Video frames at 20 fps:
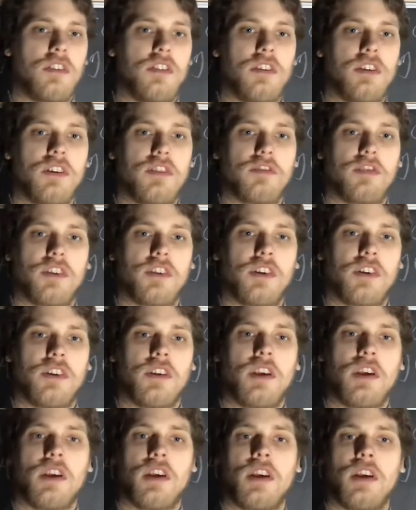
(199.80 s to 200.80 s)
different,
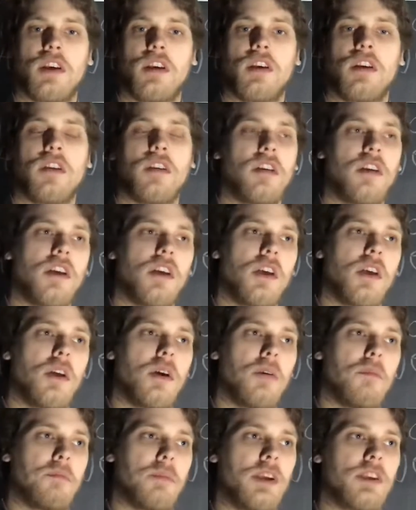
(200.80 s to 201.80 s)

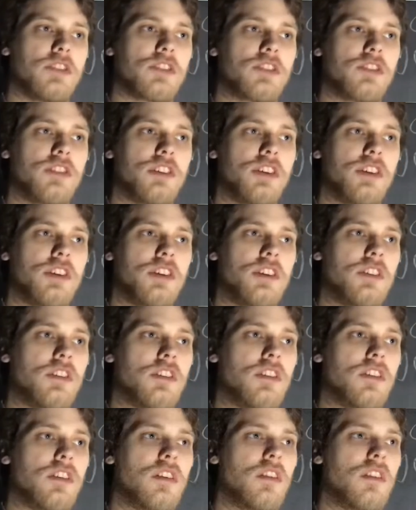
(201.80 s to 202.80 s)
basically
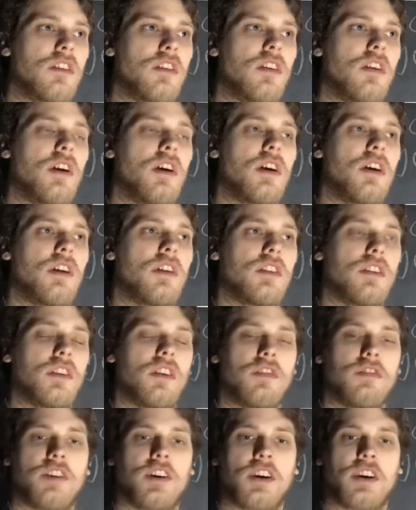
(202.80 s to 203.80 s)

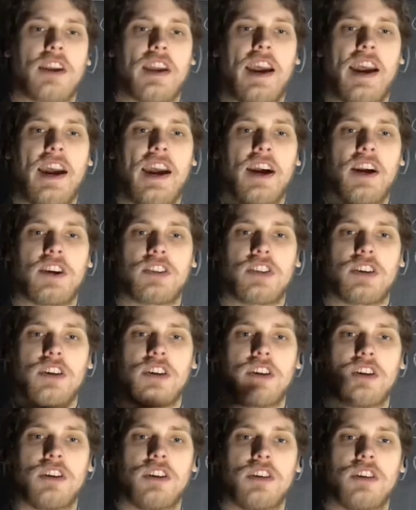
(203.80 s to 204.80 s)
different
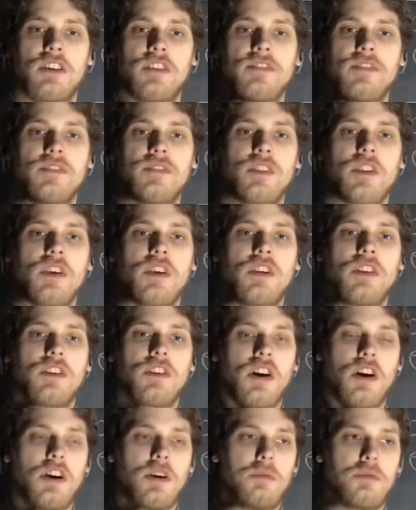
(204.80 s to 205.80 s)
character
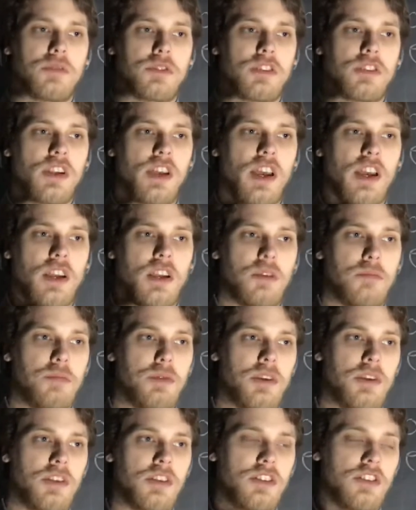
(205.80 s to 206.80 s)
types, A,
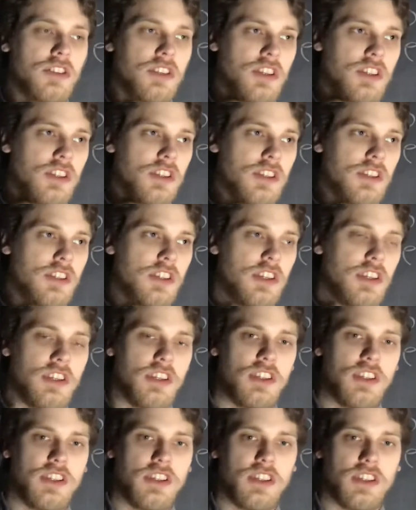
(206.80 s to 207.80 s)
B, C,
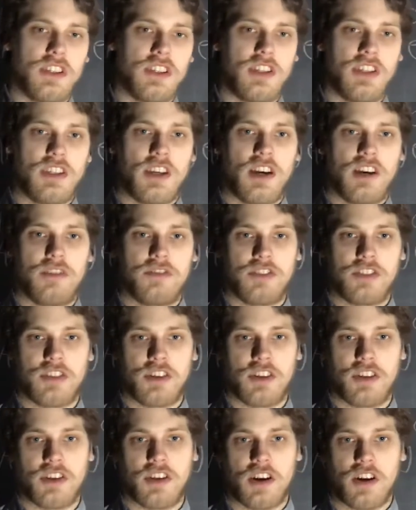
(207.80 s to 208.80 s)
D, E, F,
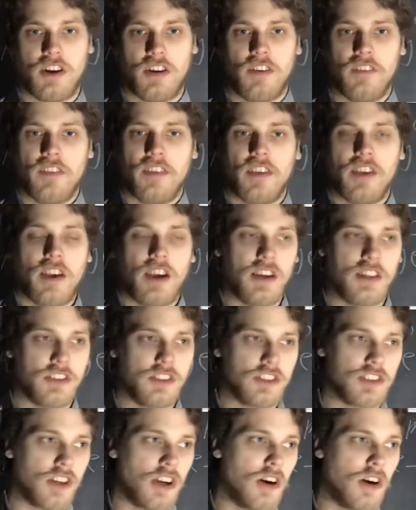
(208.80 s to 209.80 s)
G, and
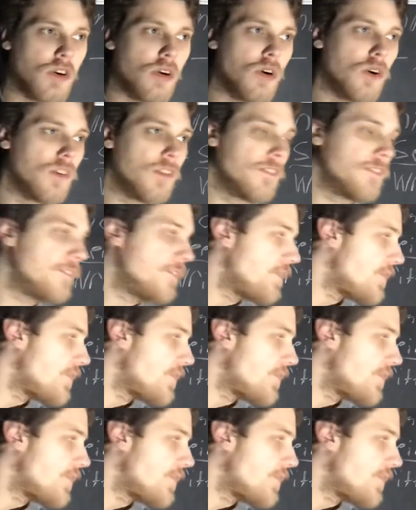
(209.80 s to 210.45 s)
so on.